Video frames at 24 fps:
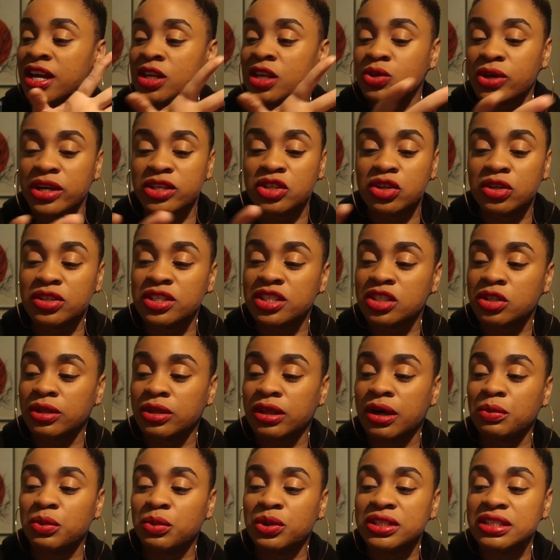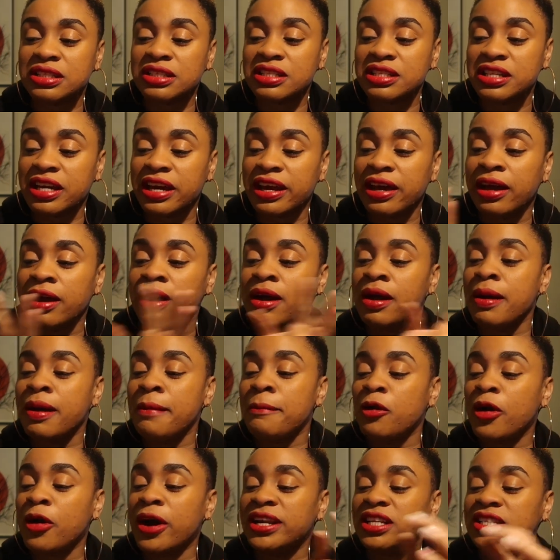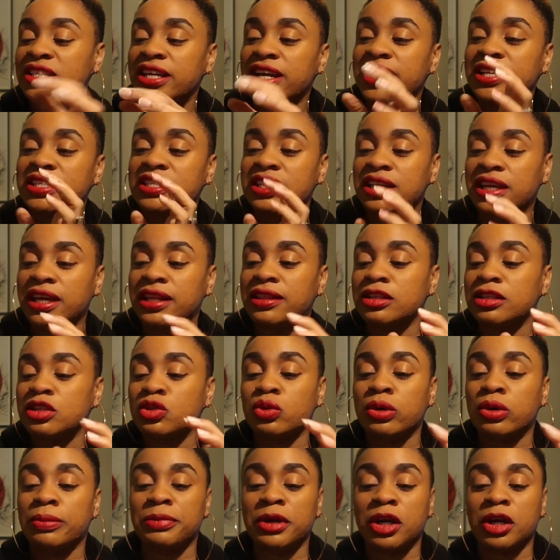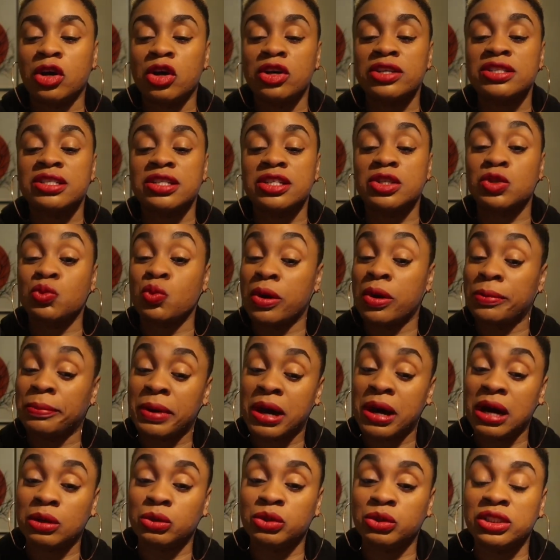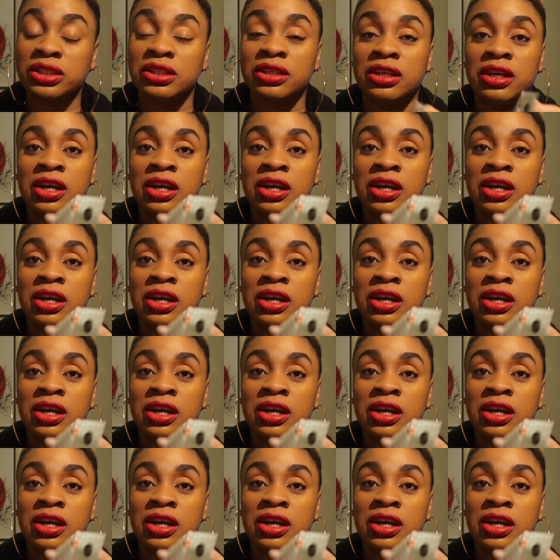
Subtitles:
So I saw these other ones there, but I decided to get this one because it's £1.